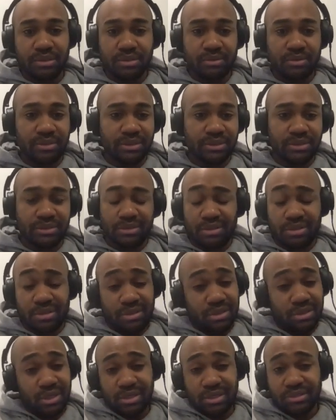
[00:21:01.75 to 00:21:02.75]
You know, he's,
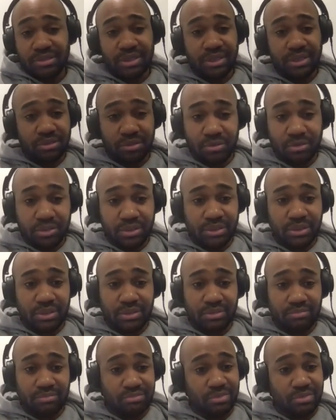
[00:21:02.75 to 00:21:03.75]
like I said, you know, he
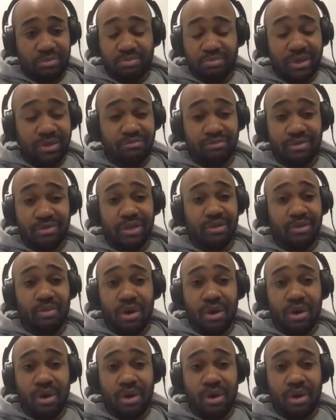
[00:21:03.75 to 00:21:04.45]
played really